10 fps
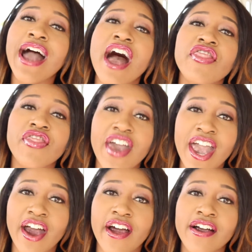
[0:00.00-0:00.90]
not
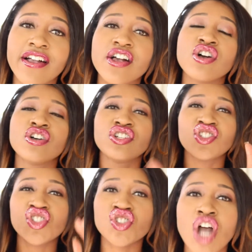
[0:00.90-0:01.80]
there,
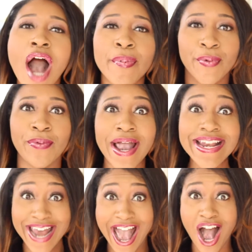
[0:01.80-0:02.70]
stop
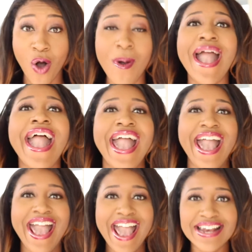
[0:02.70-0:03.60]
right now
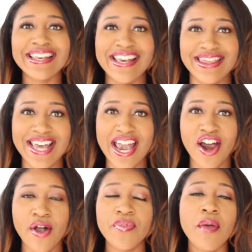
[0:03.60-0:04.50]
and get
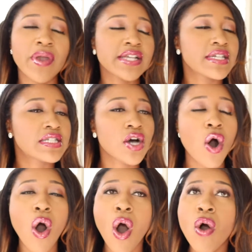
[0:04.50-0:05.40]
there. Because it's
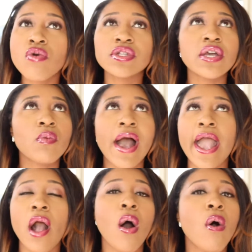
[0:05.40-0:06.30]
the only
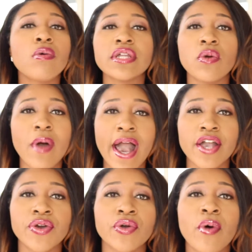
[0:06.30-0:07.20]
way
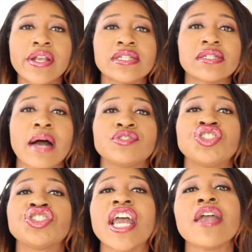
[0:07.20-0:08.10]
you're going to stop
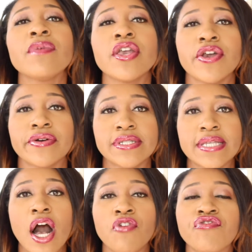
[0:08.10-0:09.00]
shaming
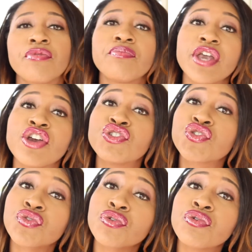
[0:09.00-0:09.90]
yourself from being
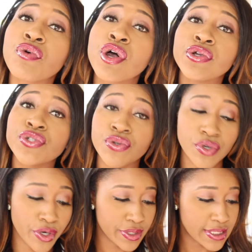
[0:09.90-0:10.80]
true to
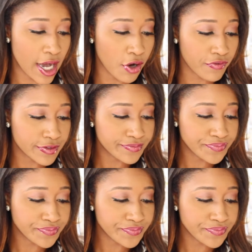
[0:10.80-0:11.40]
yourself.